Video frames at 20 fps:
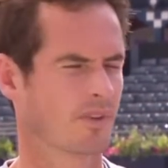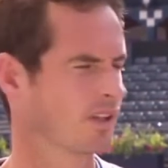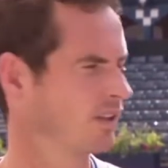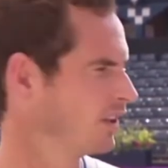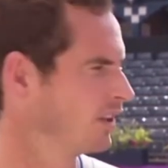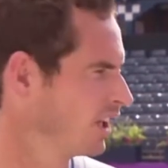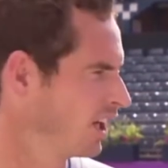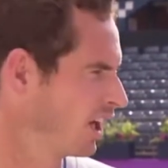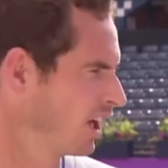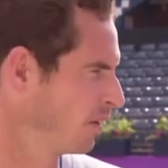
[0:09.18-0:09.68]

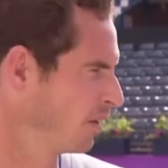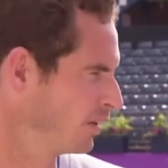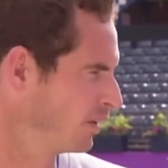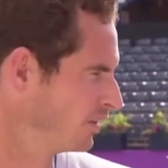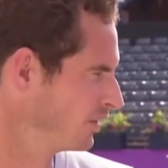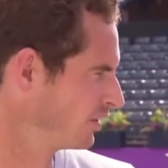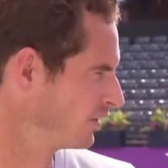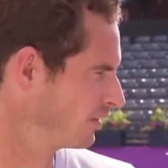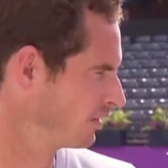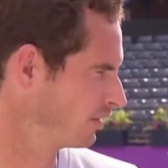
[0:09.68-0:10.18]
Yeah, I mean,
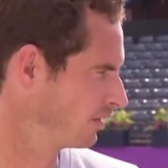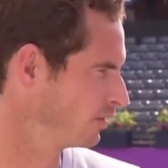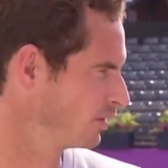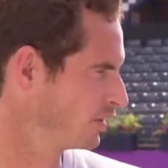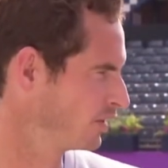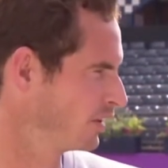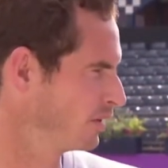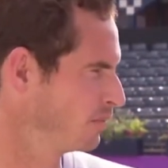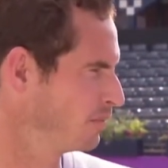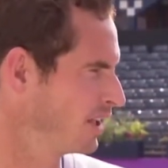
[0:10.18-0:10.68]
it's
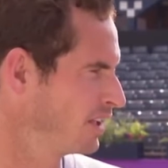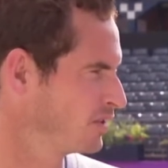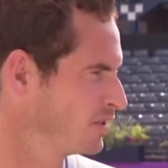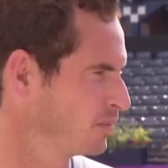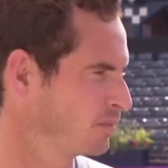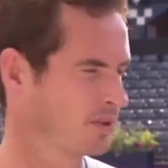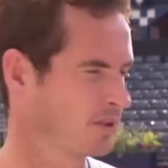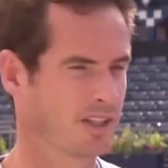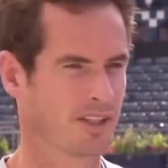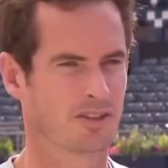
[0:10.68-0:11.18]
obviously an
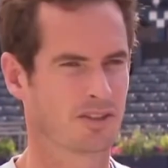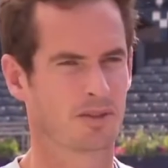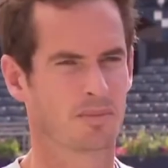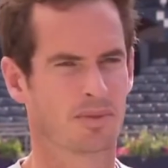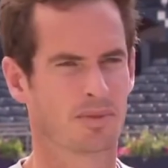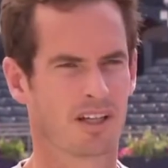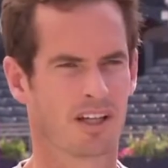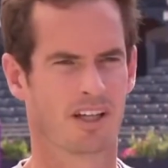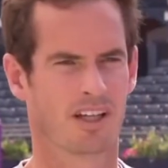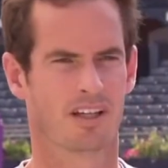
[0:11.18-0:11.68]
amazing place to
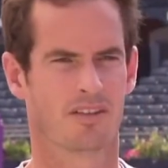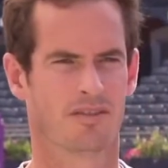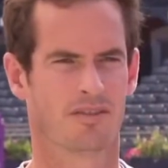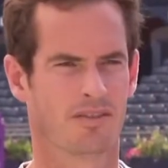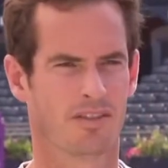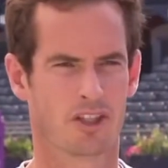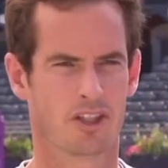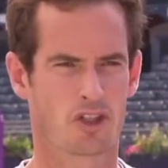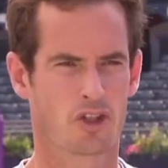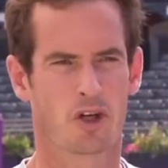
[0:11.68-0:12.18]
play. I've
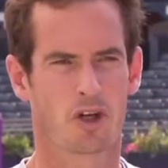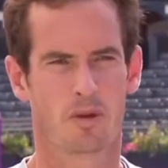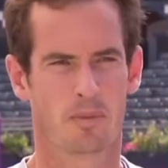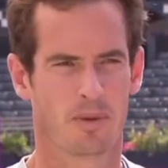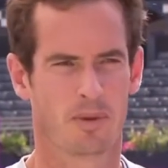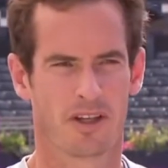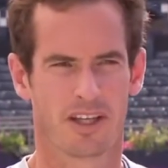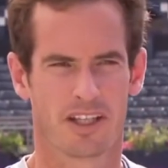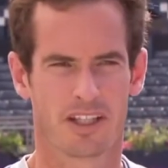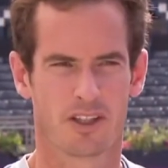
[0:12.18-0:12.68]
enjoyed
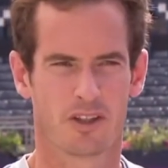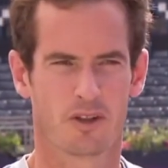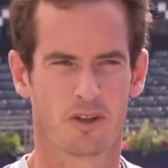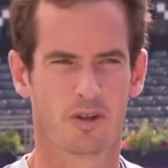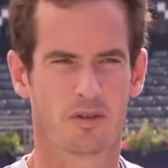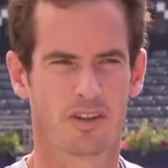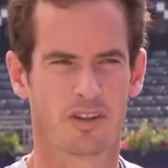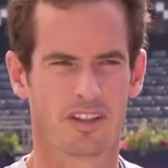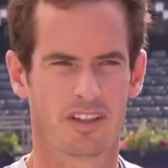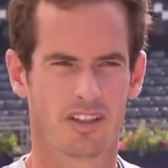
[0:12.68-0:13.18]
playing here
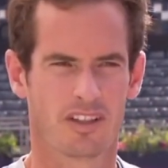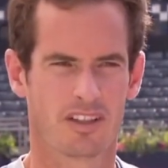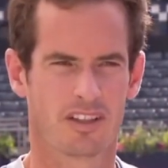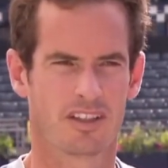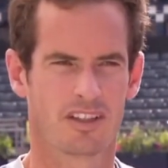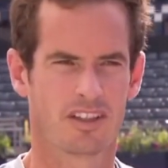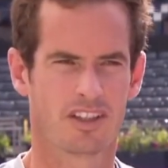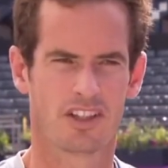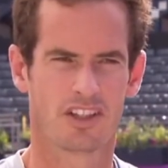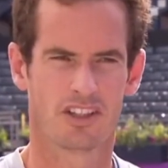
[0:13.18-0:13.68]
over
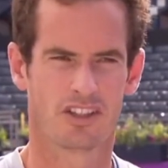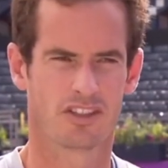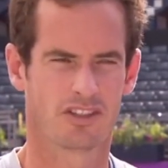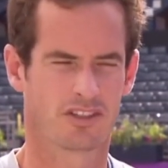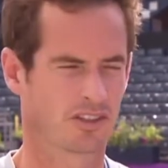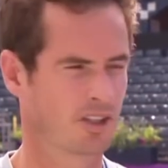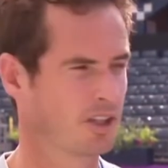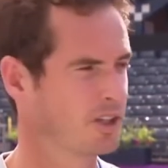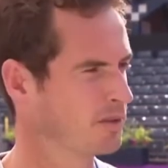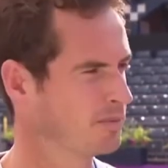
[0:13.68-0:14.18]
the
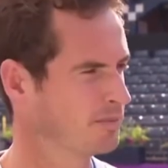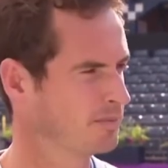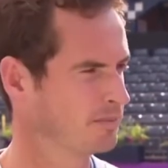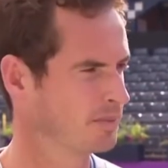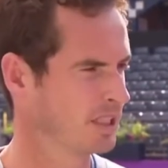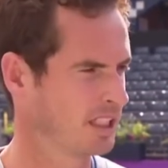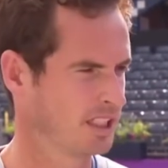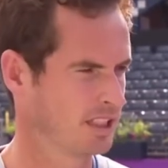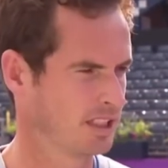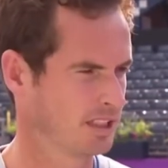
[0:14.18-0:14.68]
years, got
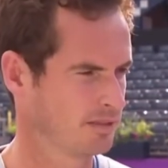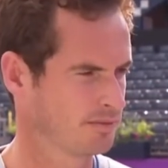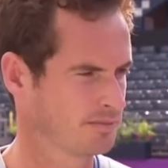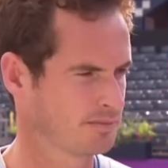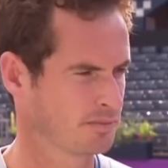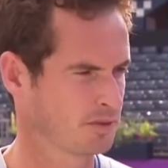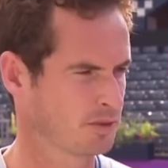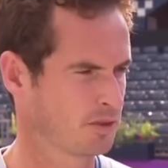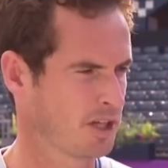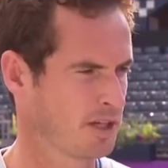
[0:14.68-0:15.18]
many
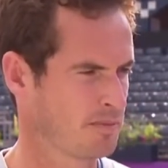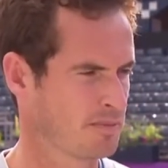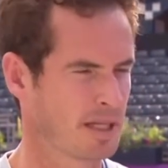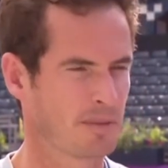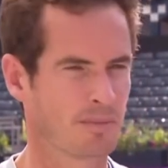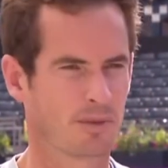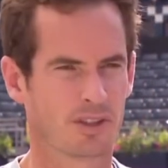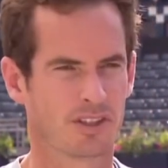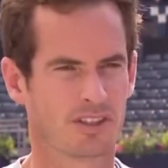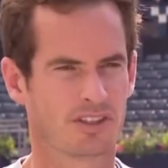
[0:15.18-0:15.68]
great
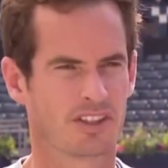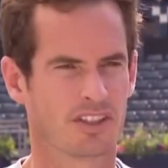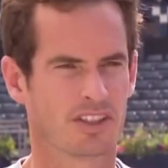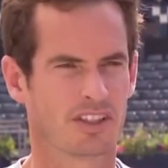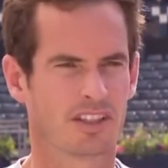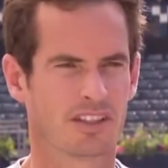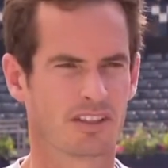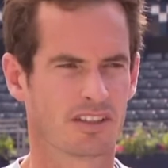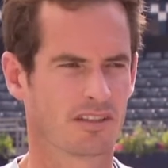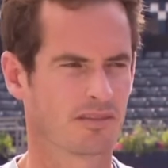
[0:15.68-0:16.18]
memories
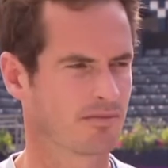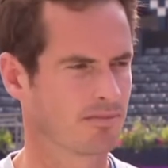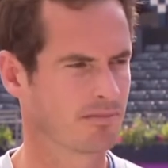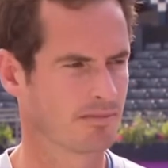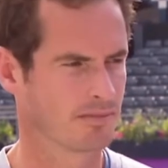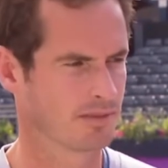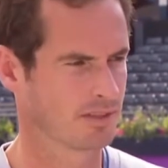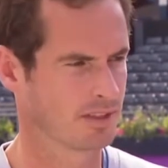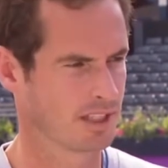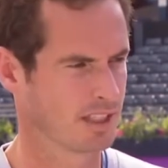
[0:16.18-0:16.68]
here, and
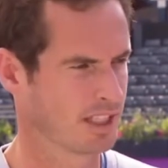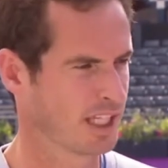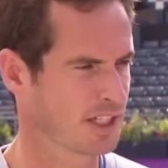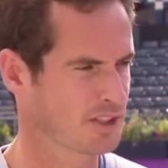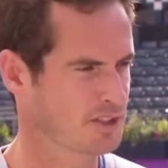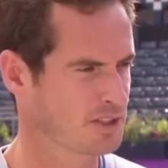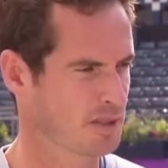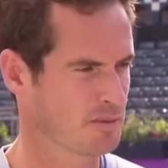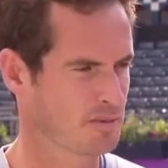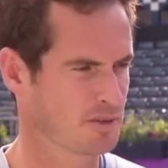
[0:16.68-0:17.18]

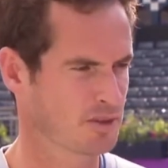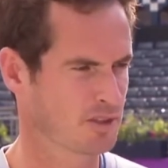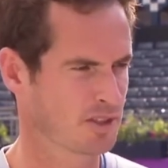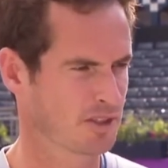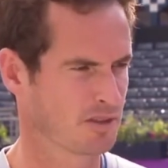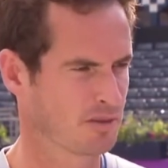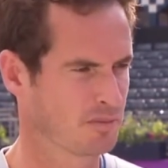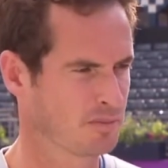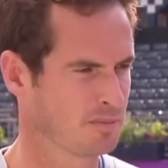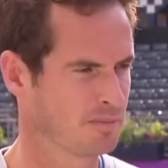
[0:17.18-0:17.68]
last time I was
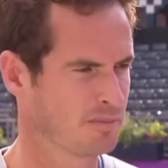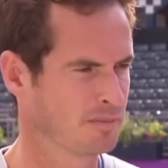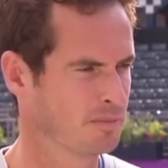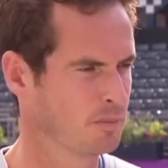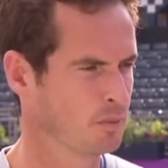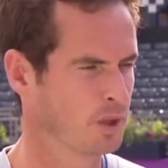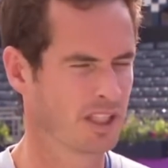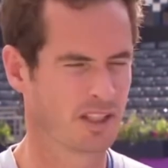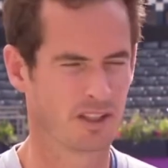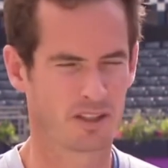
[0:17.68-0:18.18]
here,
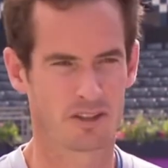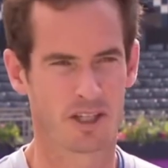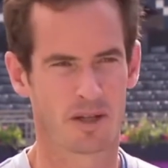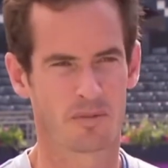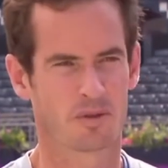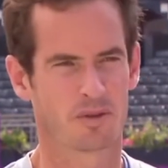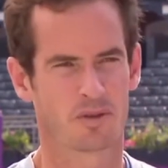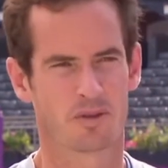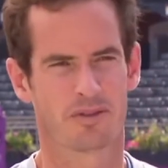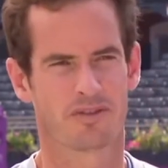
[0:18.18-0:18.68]
winning the
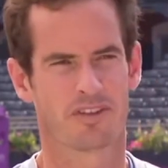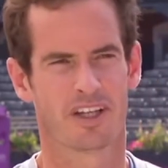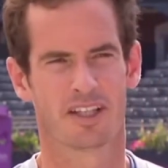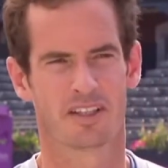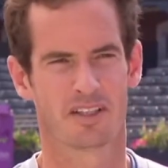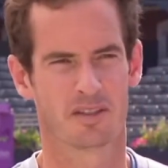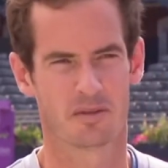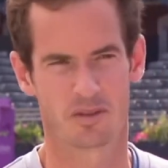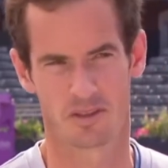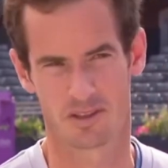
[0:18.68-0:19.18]
doubles with
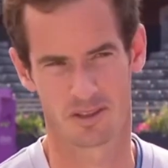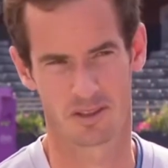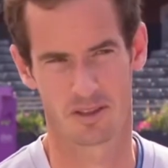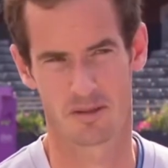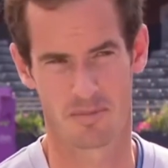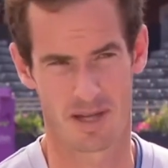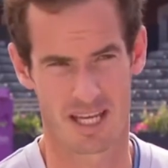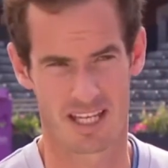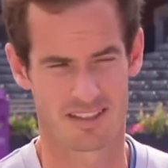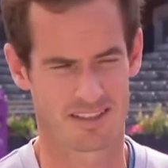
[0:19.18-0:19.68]
Federer was
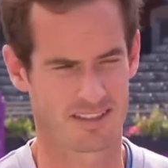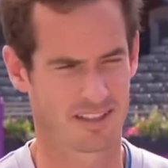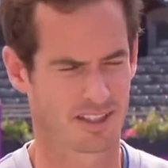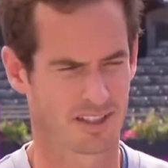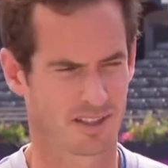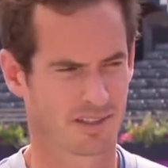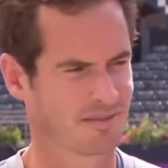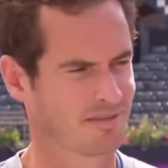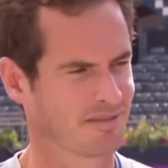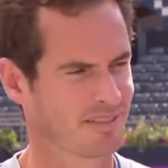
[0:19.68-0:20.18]

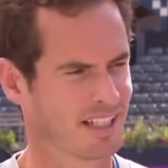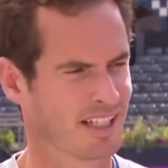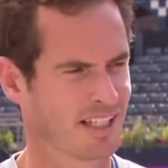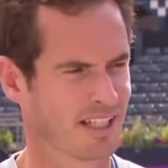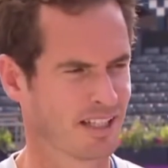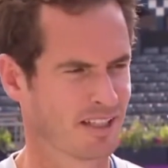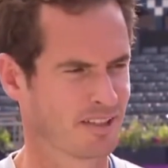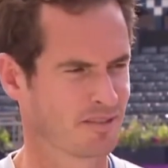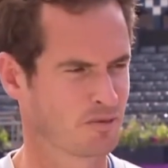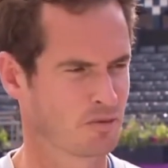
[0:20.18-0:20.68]
amazing.
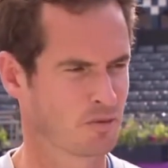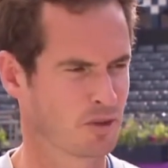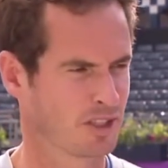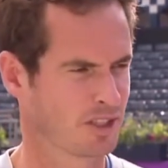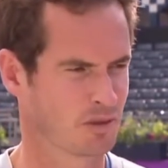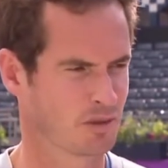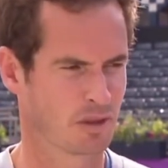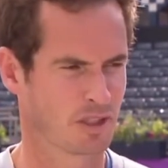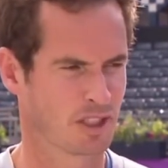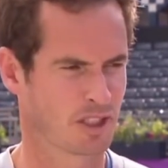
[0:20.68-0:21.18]

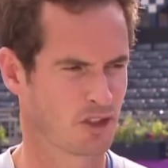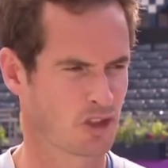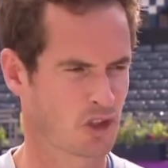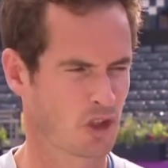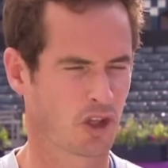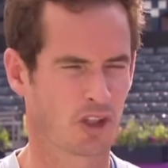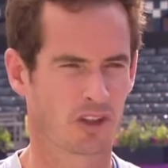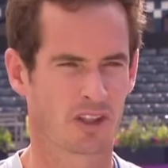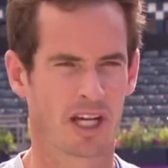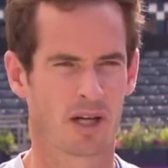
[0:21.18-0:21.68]
Really
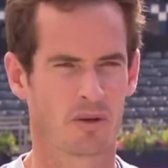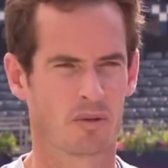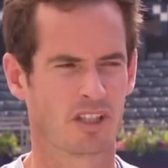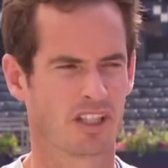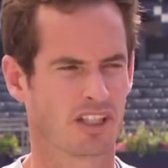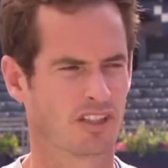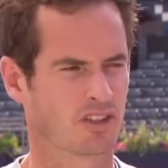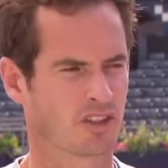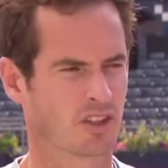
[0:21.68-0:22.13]
enjoyed that week.